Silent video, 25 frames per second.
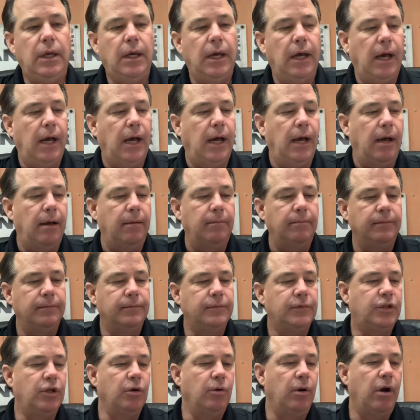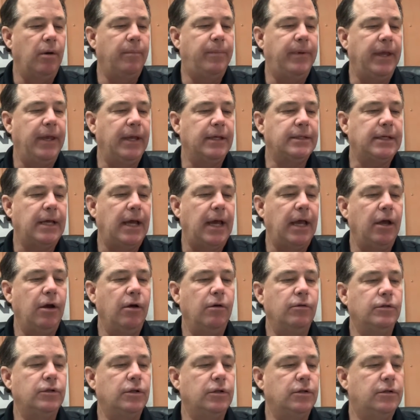um, 200 PSI
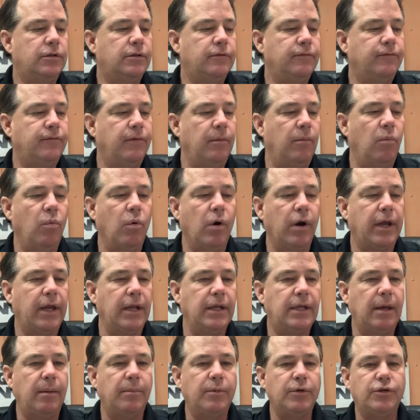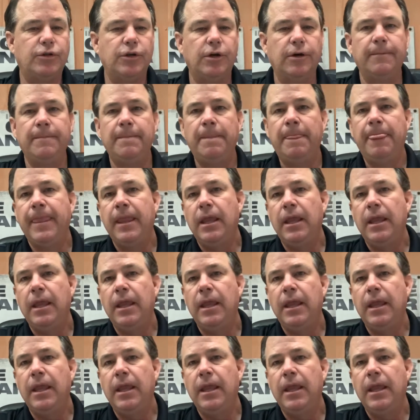hoses from working temperature.